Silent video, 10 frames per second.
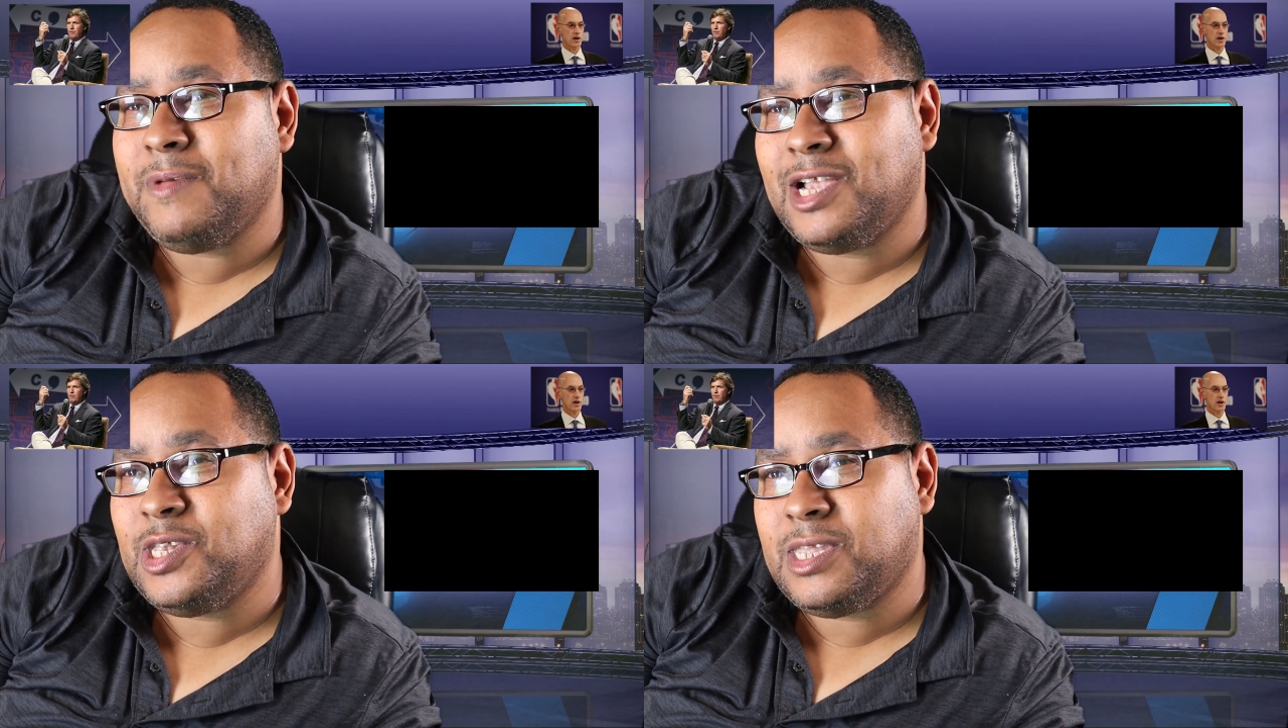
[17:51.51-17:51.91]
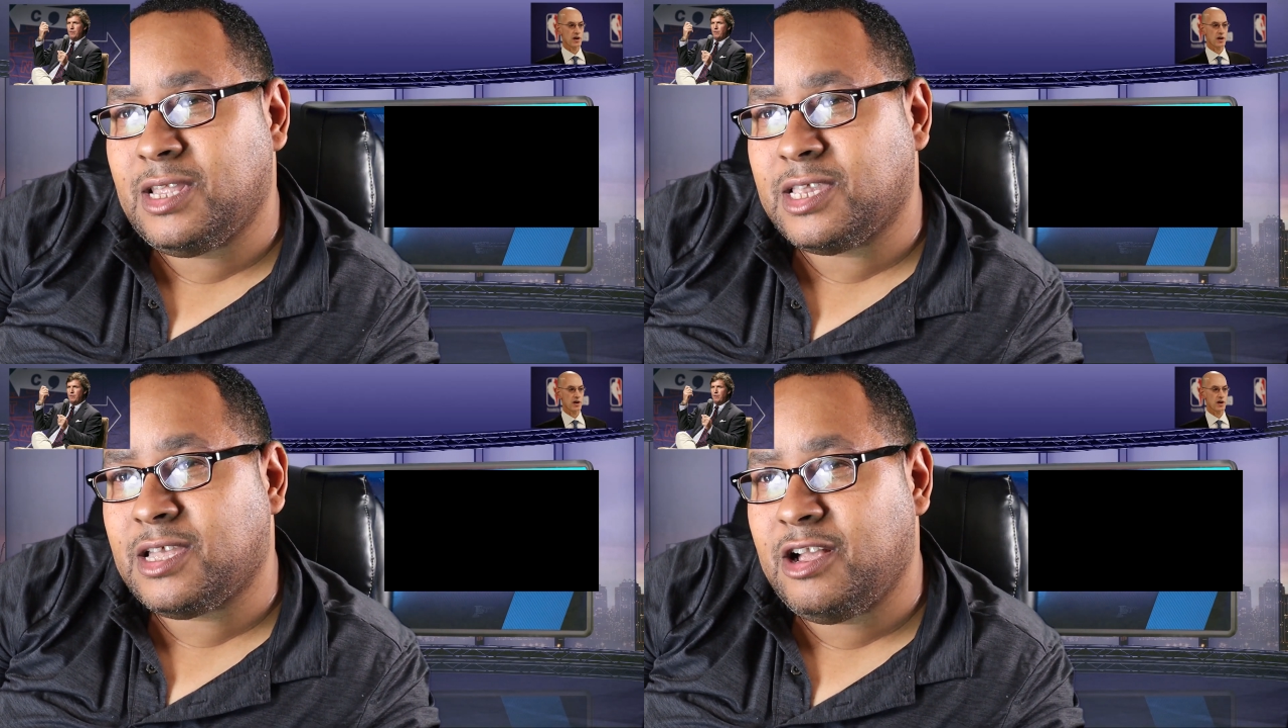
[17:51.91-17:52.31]
not just
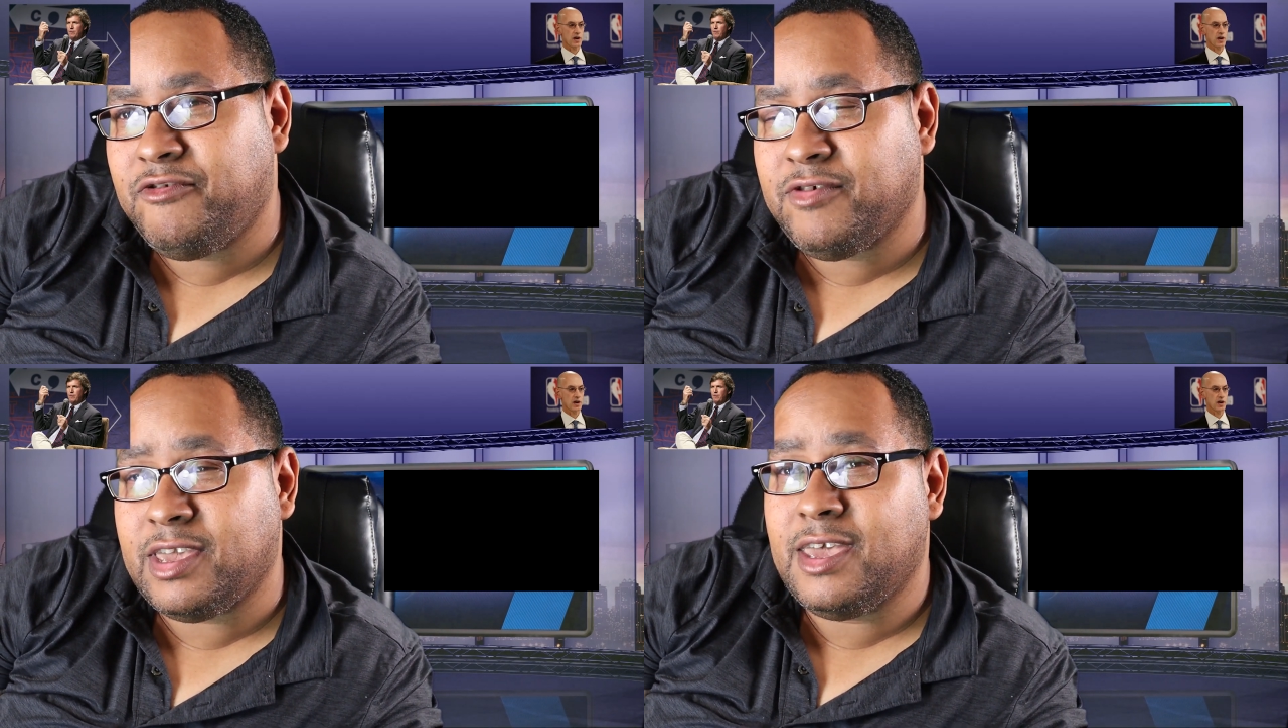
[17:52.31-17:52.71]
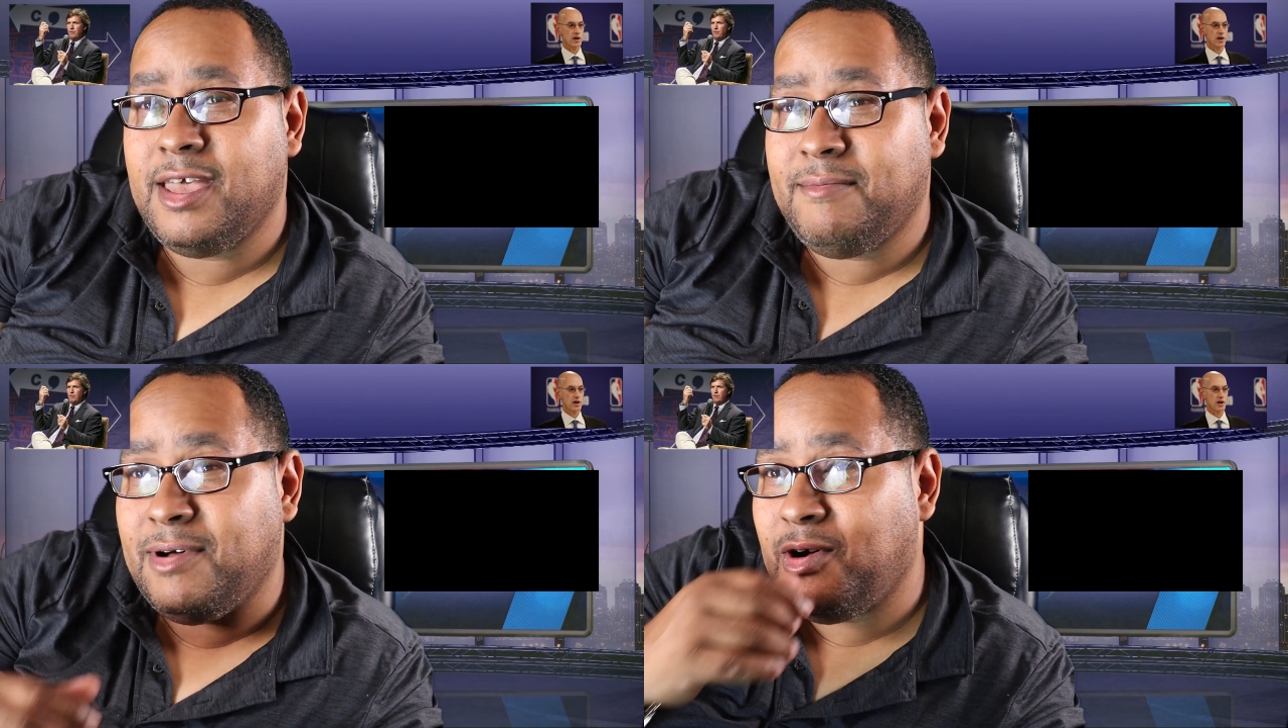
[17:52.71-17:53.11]
in this country,
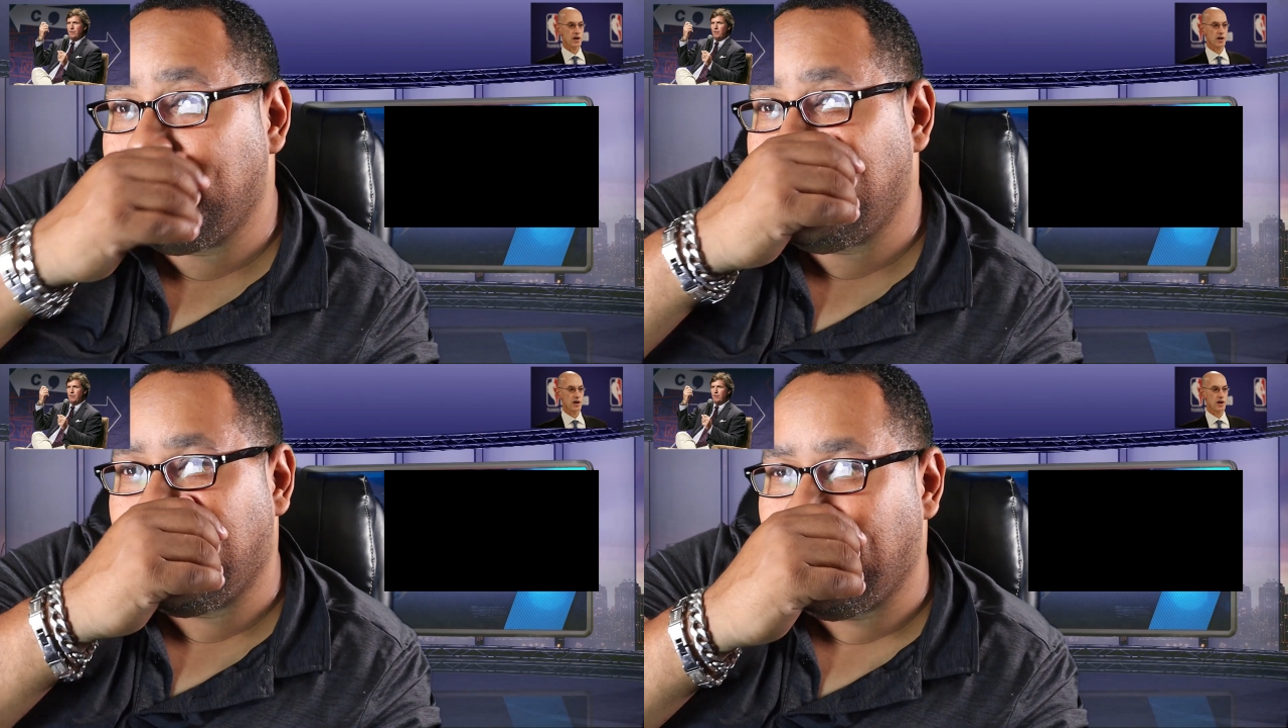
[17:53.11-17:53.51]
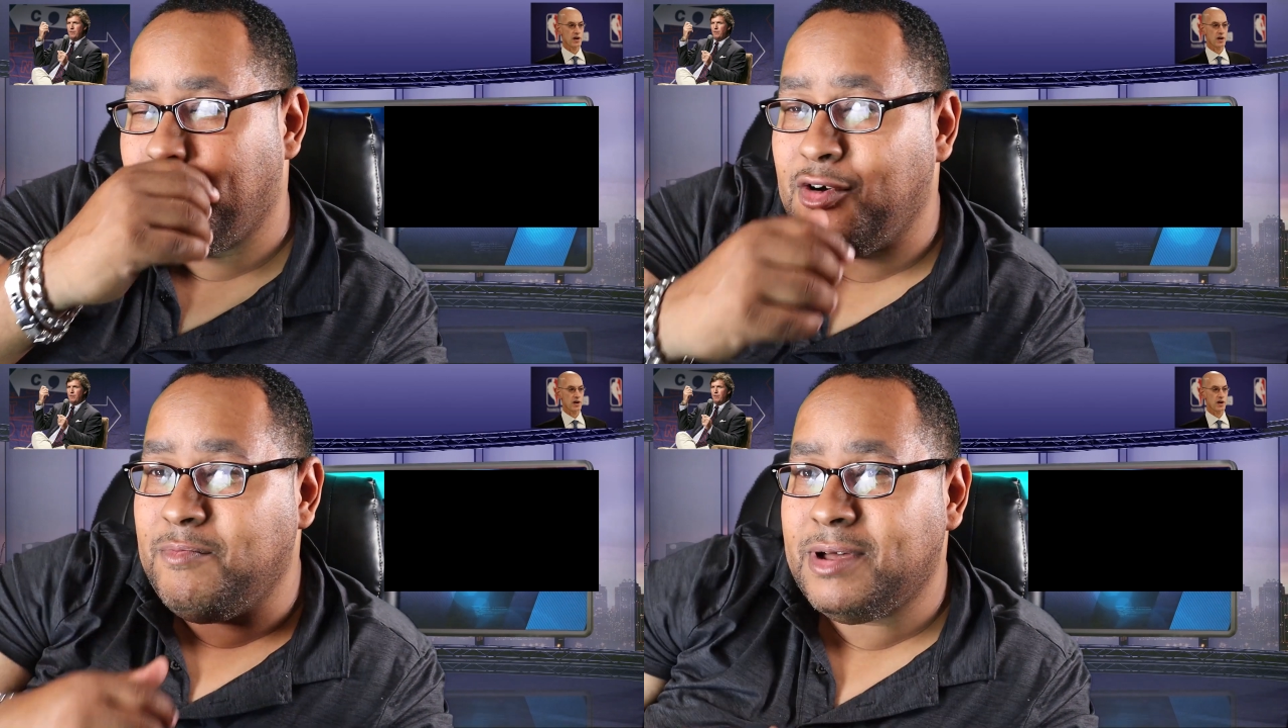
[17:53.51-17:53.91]
but on the
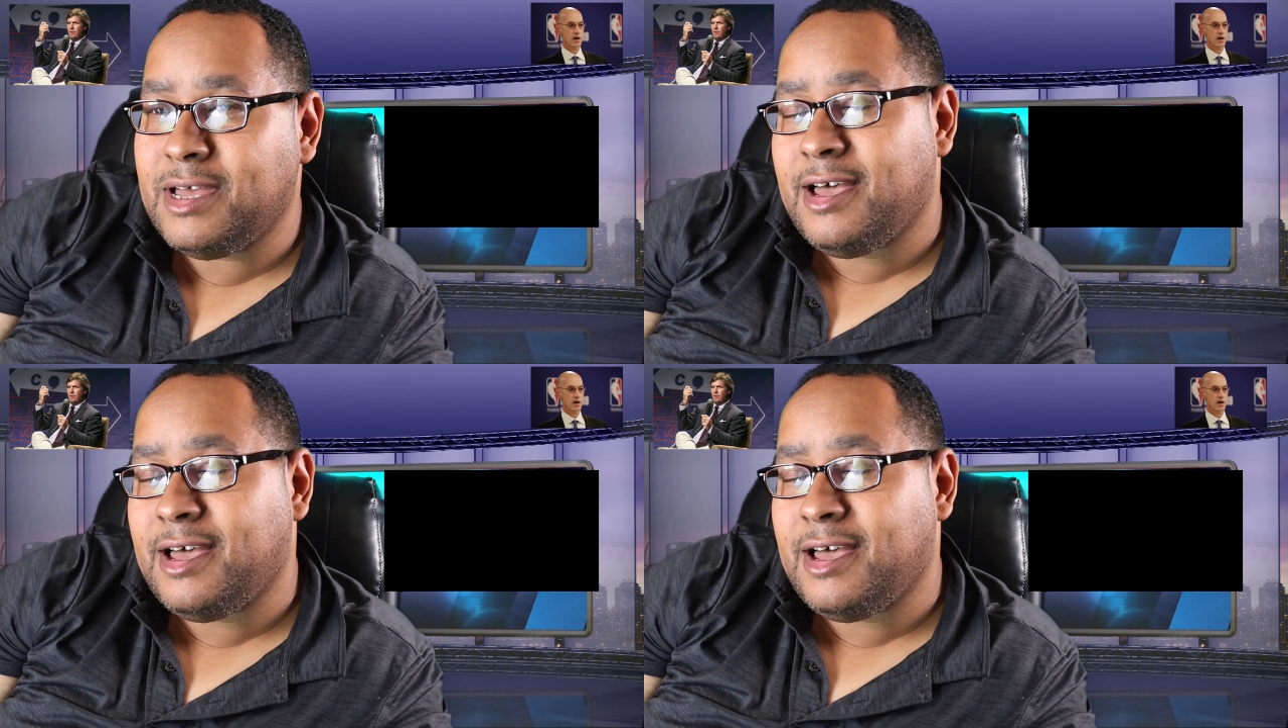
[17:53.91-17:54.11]
globe?